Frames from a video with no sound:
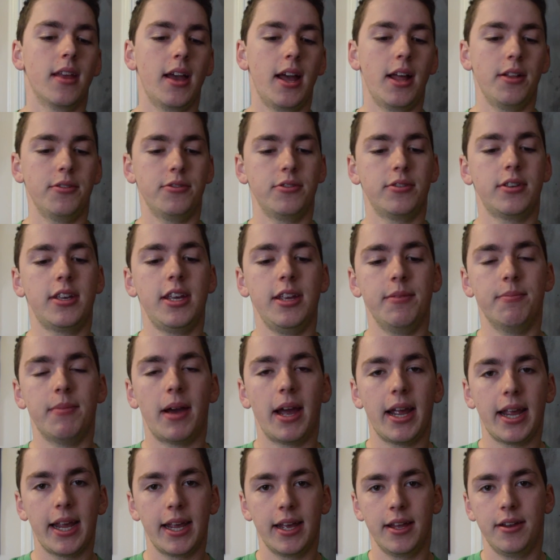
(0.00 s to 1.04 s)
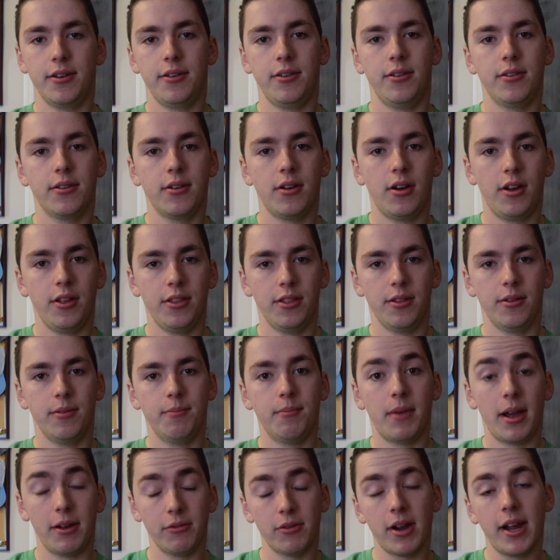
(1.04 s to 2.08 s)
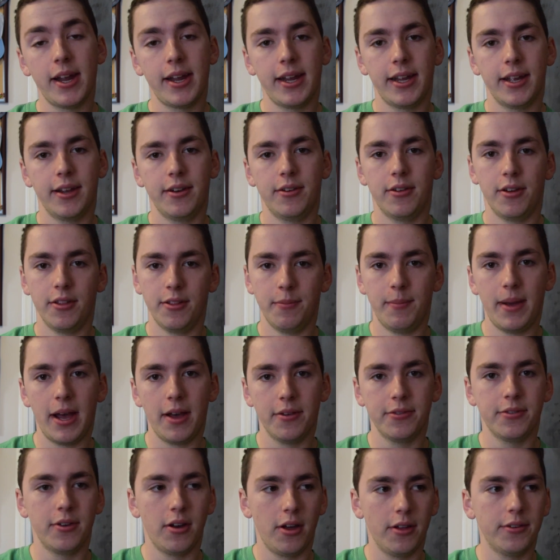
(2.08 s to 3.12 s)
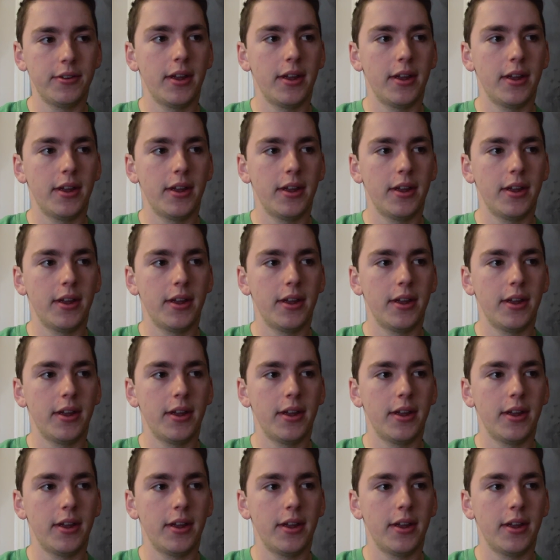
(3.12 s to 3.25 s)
I'll just keep my right hand on the mouse at all